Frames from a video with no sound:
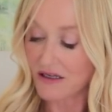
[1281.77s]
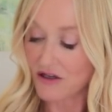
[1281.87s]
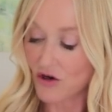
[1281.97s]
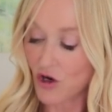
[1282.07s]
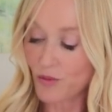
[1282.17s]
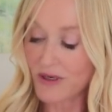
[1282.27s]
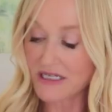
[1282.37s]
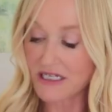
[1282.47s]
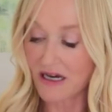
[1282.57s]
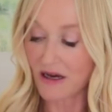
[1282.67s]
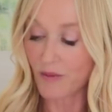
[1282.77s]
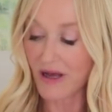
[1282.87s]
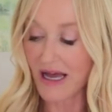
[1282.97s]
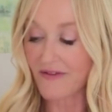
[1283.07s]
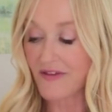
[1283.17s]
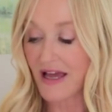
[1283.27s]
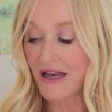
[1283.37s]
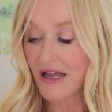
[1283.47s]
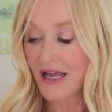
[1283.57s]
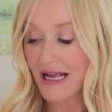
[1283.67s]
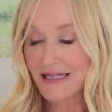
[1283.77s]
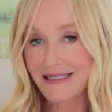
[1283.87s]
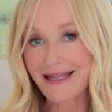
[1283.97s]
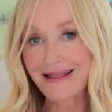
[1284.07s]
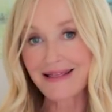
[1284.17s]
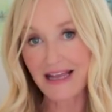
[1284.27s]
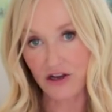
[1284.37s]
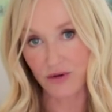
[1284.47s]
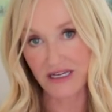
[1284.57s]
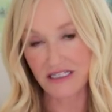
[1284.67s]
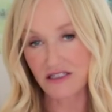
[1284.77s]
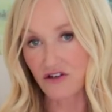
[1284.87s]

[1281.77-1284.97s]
you open it up and then it's a liquid.